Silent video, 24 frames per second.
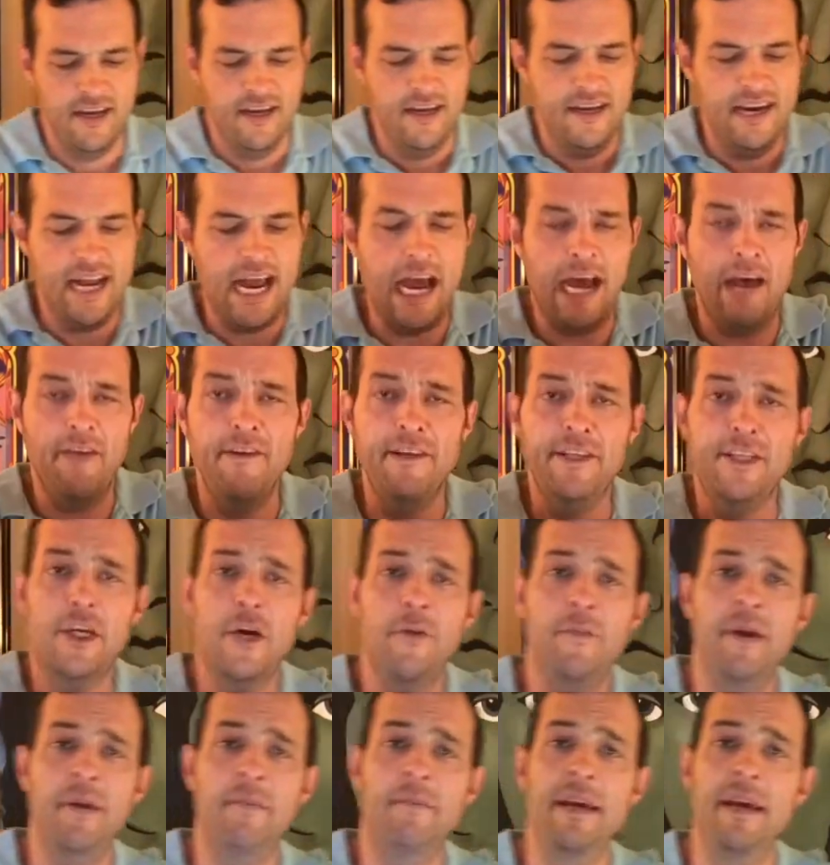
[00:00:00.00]
Now, this
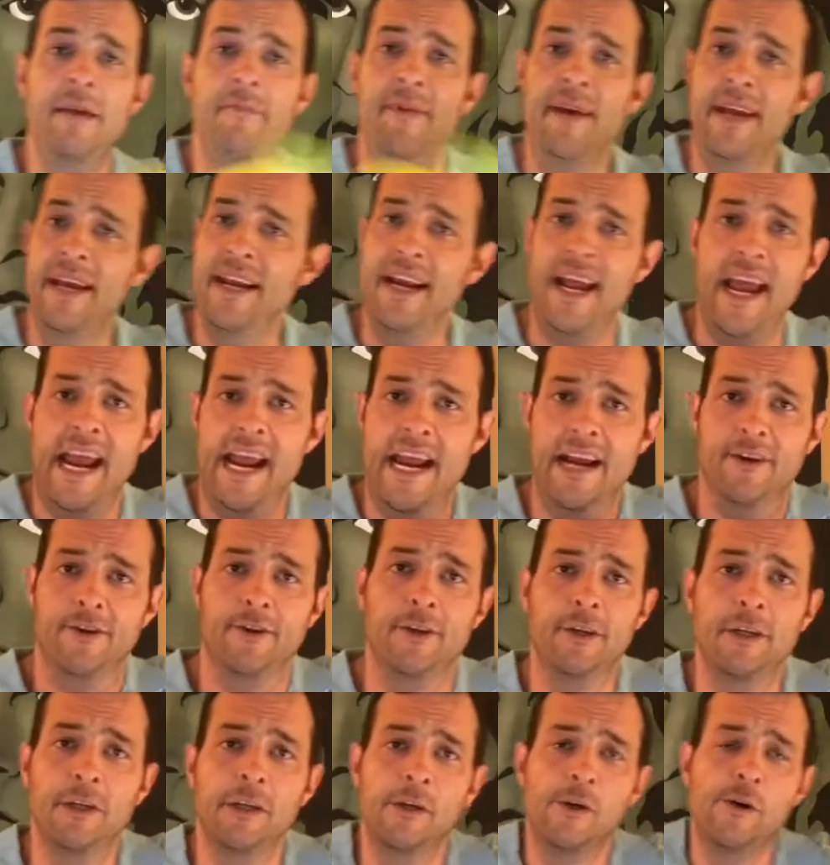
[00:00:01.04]
could be me being
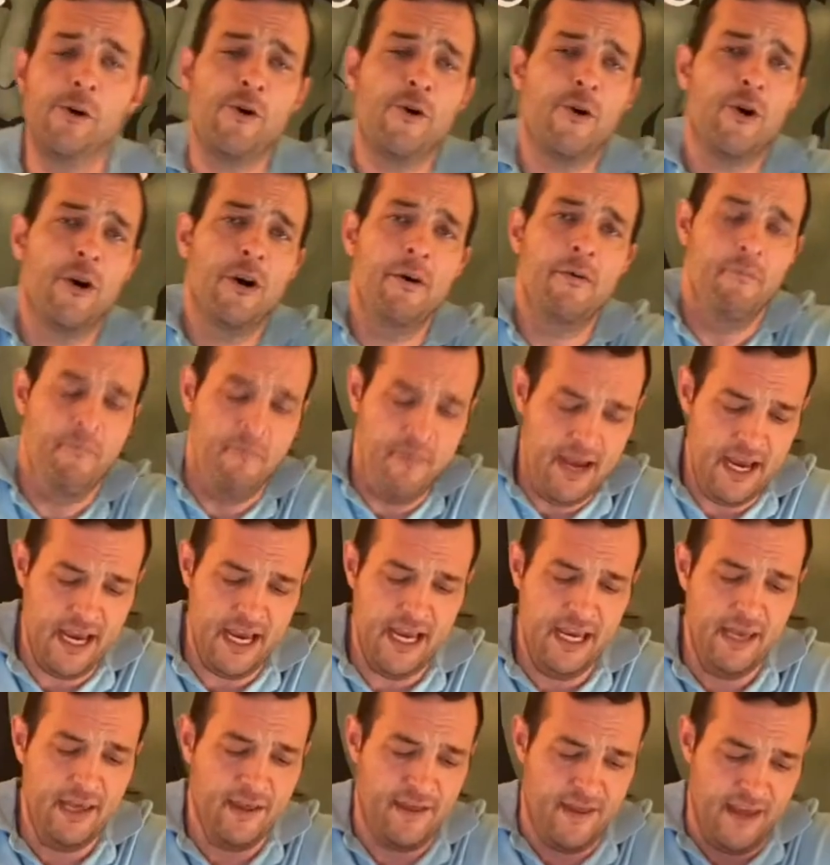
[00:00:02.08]
anal or
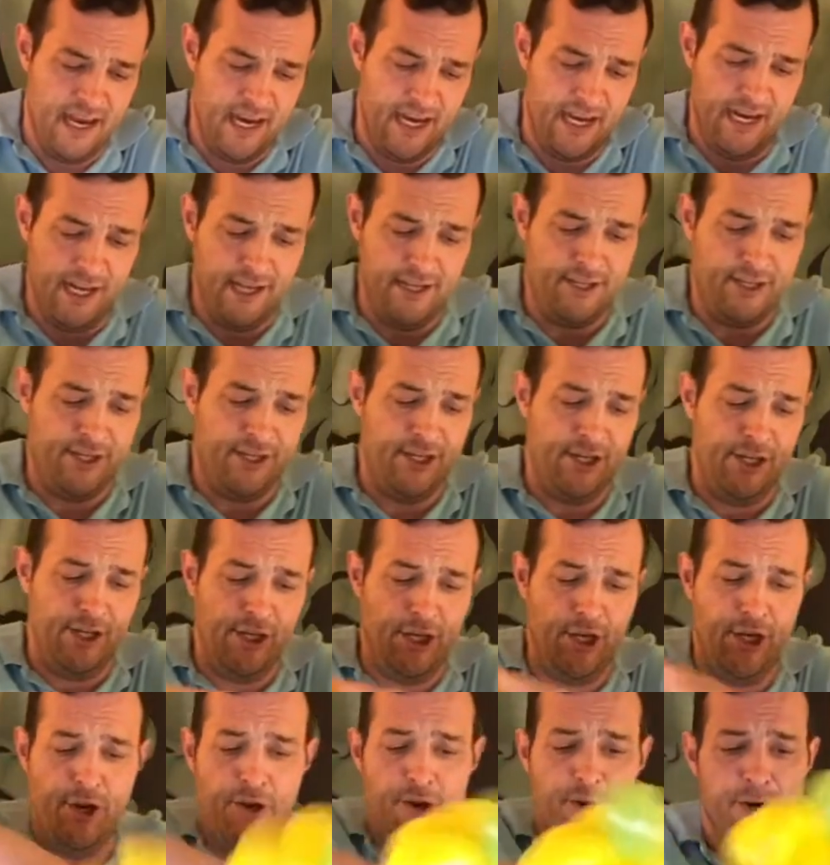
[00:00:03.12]
me thinking it's
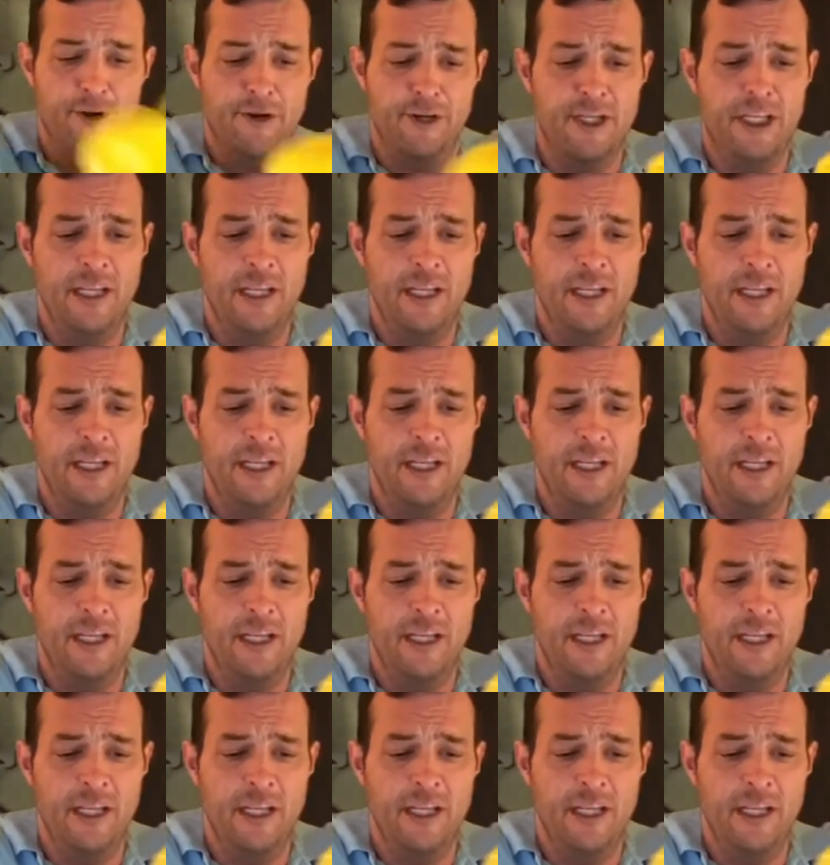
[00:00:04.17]
cuter.